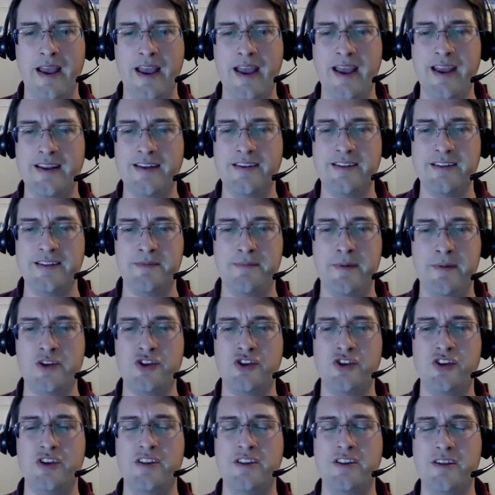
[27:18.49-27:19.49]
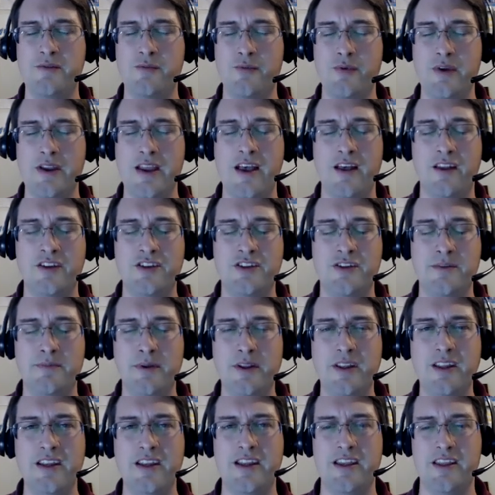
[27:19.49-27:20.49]
and especially the
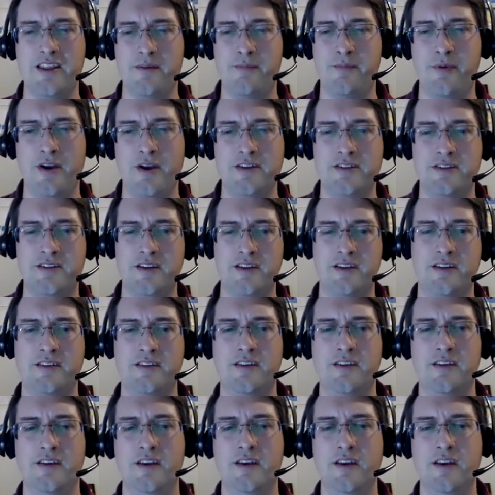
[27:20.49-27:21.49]
re-eligibility of the president.